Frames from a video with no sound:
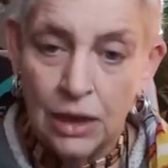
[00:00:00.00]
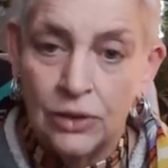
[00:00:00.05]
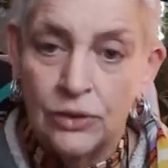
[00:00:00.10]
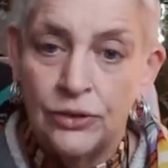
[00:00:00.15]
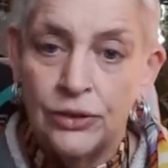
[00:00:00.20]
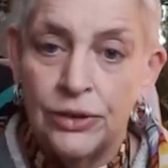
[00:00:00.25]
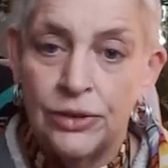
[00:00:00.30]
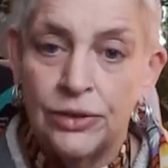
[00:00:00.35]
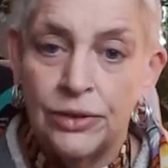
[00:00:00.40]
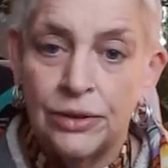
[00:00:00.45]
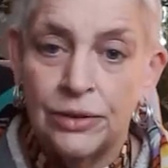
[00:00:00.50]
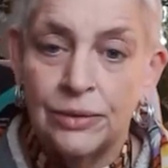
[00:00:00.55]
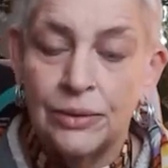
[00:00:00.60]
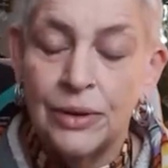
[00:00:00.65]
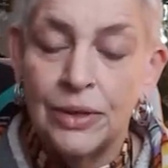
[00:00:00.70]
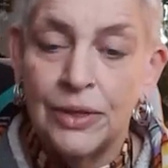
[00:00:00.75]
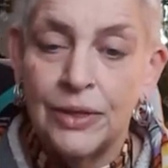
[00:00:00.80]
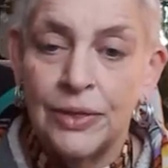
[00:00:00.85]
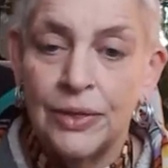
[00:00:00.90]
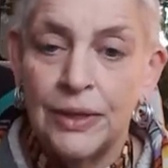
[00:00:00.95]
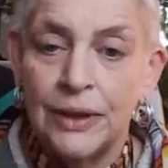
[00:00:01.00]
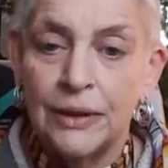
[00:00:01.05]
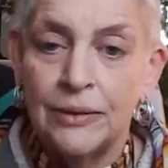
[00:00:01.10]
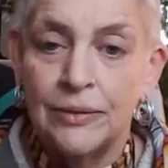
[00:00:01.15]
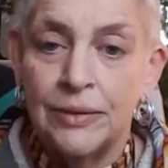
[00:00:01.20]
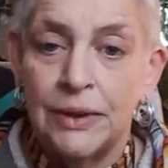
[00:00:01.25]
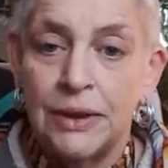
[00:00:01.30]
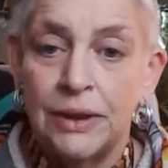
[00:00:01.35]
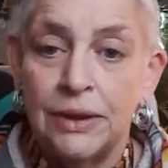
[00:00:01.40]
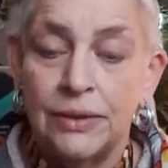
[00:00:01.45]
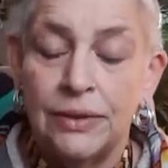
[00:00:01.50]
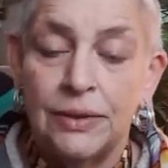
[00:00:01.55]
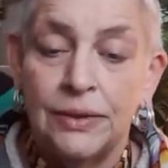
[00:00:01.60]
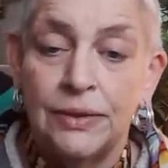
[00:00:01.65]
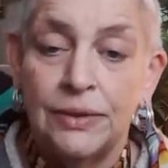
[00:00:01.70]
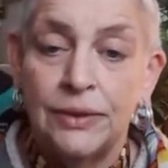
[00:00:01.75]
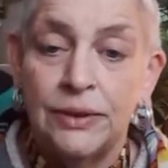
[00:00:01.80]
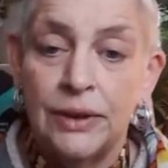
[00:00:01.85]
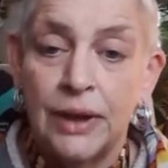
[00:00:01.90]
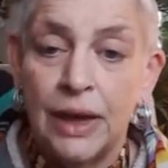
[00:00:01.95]
And she says, well, the thing of it
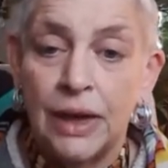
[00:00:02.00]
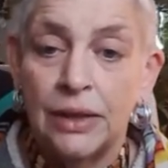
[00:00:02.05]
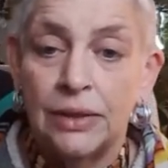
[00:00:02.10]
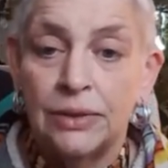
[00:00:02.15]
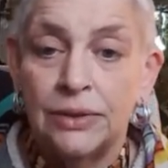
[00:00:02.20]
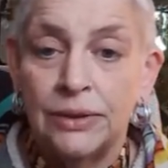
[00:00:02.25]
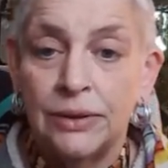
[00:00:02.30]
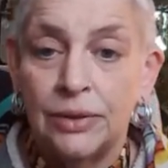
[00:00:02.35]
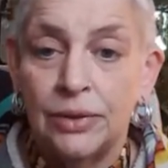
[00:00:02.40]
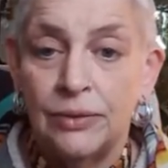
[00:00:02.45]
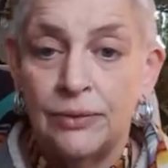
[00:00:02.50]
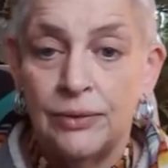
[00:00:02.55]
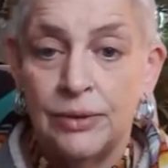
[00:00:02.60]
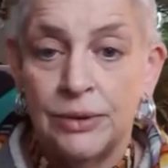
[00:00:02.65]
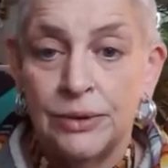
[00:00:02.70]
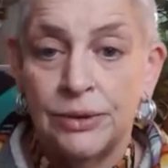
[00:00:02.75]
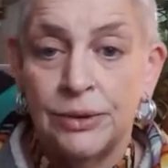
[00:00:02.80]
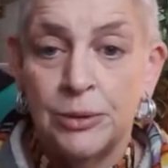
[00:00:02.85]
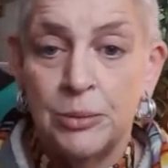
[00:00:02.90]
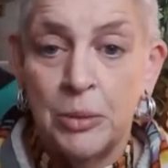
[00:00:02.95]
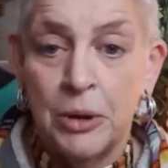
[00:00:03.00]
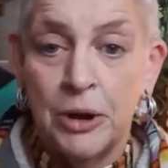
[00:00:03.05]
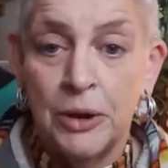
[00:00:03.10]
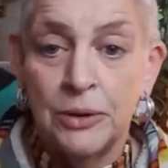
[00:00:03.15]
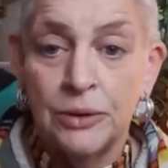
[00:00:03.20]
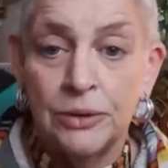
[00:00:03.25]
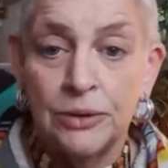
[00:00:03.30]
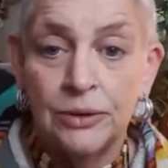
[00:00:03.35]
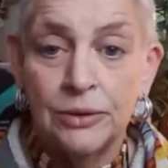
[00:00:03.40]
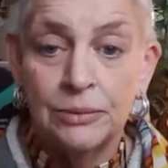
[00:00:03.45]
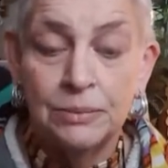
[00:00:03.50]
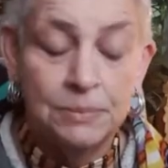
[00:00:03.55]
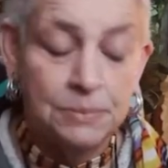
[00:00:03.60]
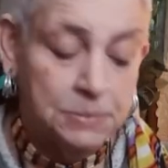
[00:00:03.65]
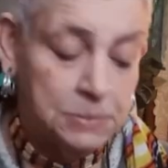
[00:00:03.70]
is you got until the 1st of March.